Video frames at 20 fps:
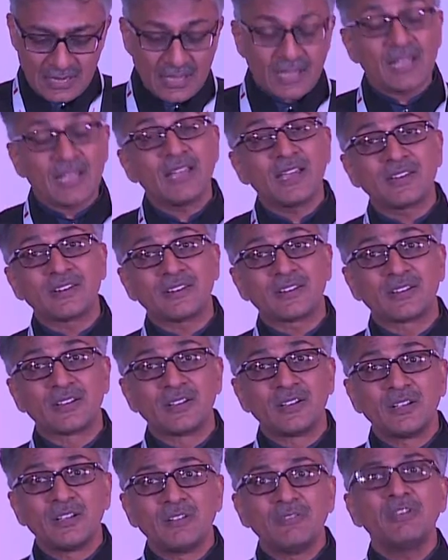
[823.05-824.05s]
And
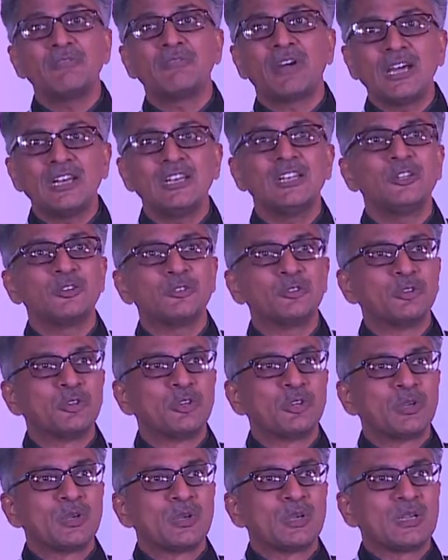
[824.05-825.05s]
we value
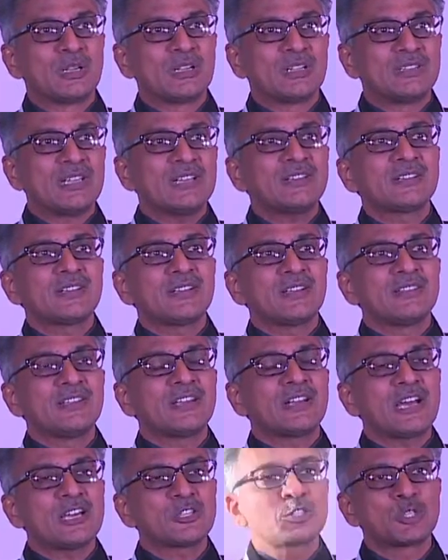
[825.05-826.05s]
that there
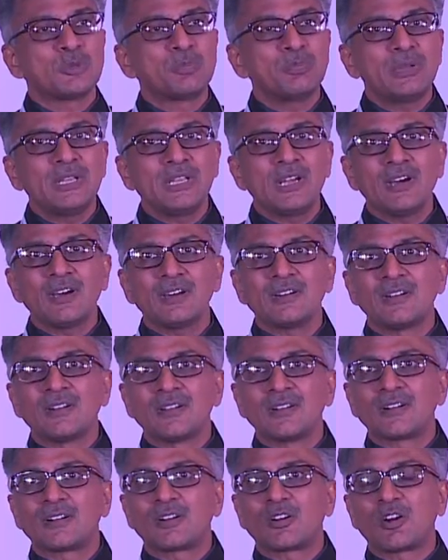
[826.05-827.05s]
has to be a
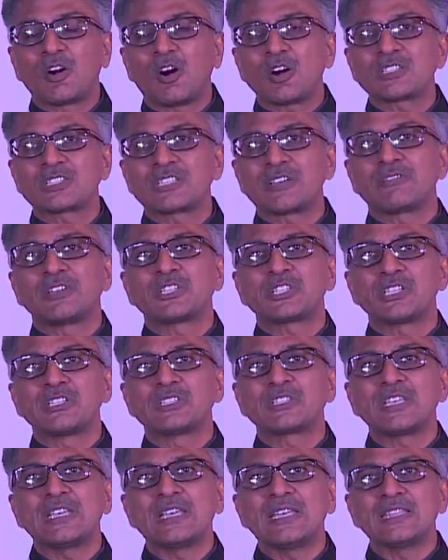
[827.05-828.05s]
cost
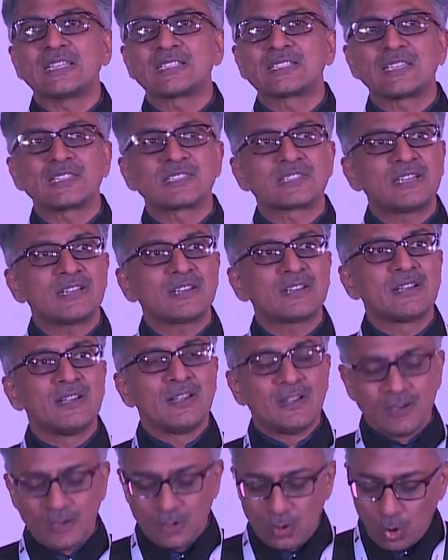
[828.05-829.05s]
efficiency in the sense that
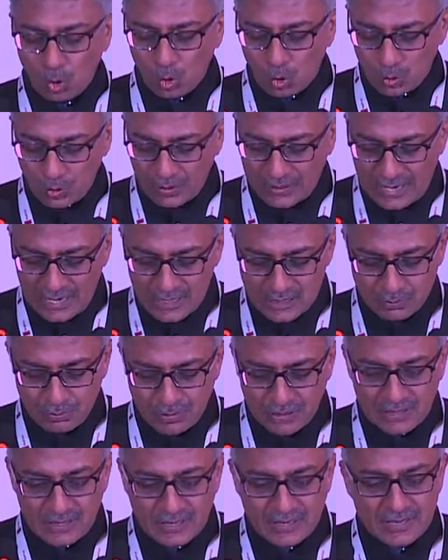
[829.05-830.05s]
low cash
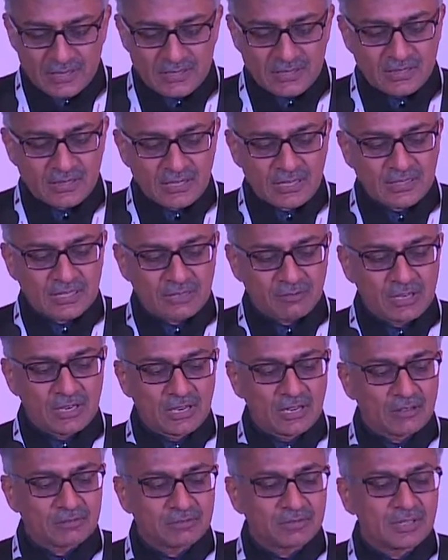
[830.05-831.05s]
burn is the thing that we
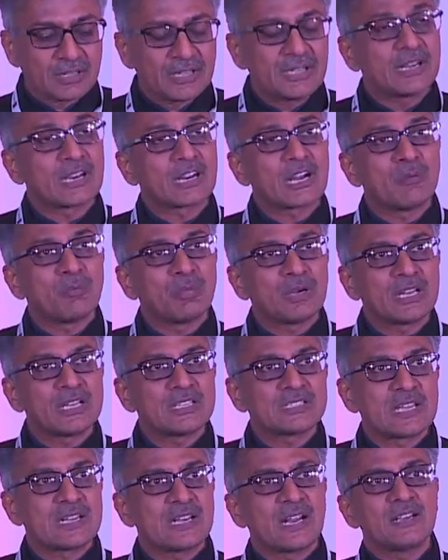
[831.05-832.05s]
love in our
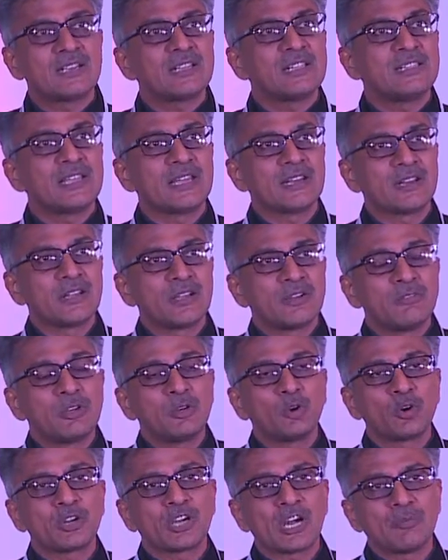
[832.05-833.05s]
companies, and until then, we
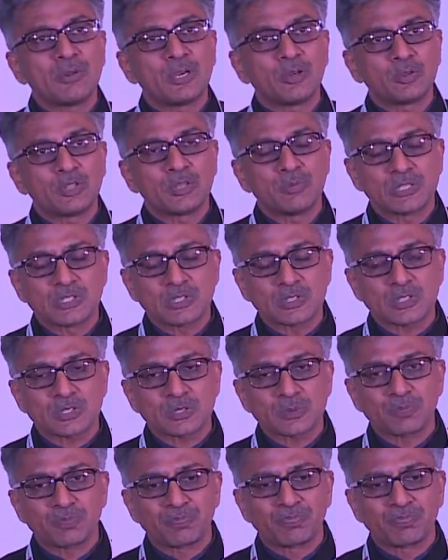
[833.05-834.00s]
don't come into the businesses.